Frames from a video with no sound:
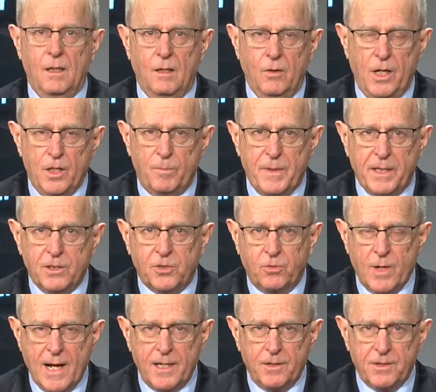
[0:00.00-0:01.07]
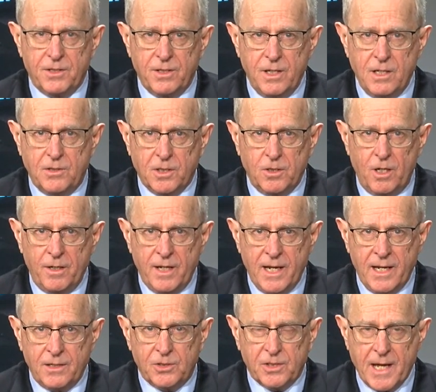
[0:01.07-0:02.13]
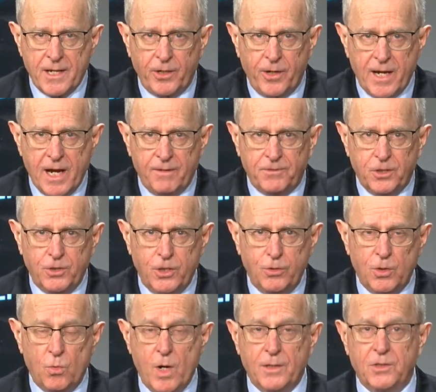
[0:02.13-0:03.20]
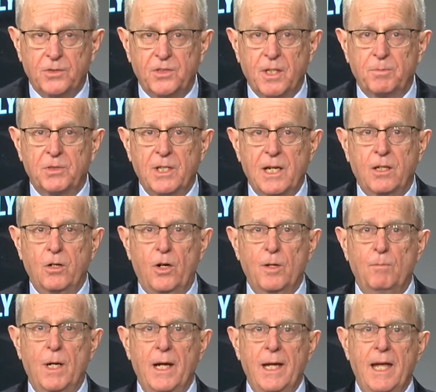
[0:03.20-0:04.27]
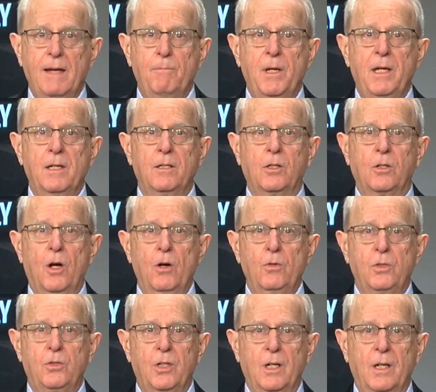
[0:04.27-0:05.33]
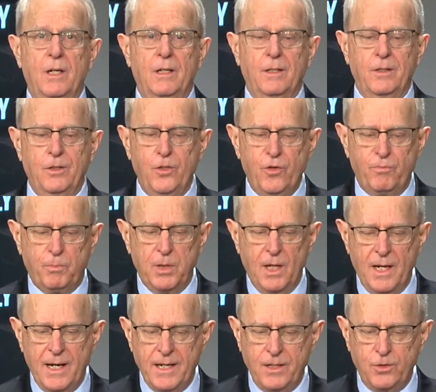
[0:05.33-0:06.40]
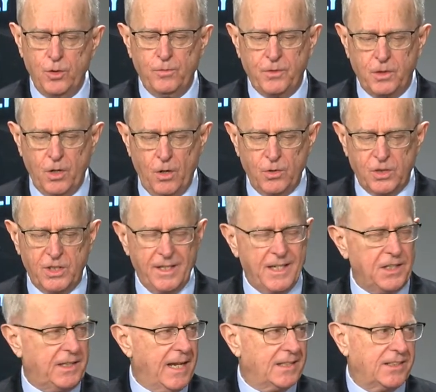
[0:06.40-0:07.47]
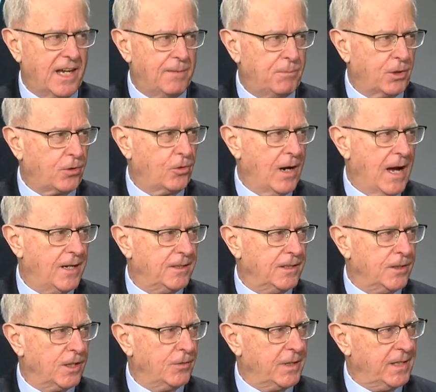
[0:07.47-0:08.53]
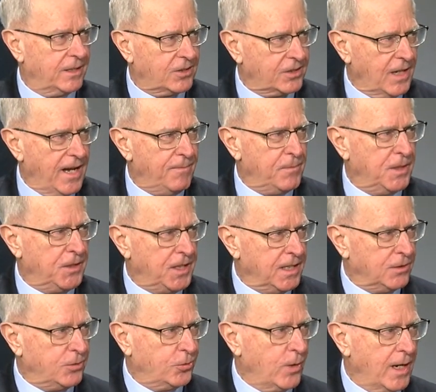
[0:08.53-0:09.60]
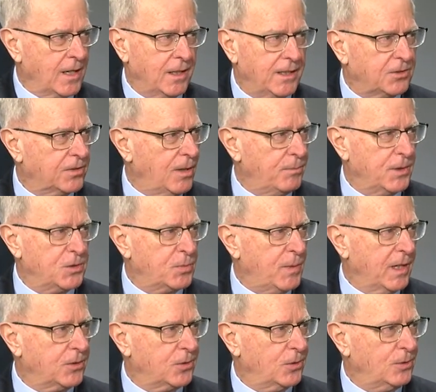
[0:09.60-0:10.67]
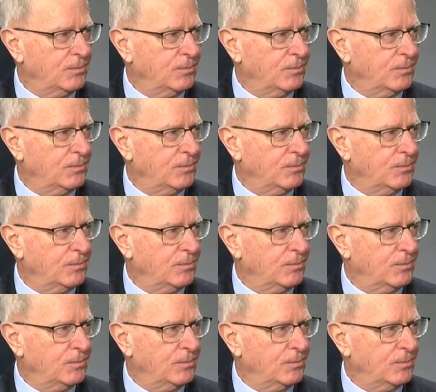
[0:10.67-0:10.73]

Well, the biggest crowd of the season on hand Saturday afternoon to watch the Zips take on Miami. And, Coach, you've played, you've coached. You get that type of crowd in there, the excitement, the adrenaline. It's something special.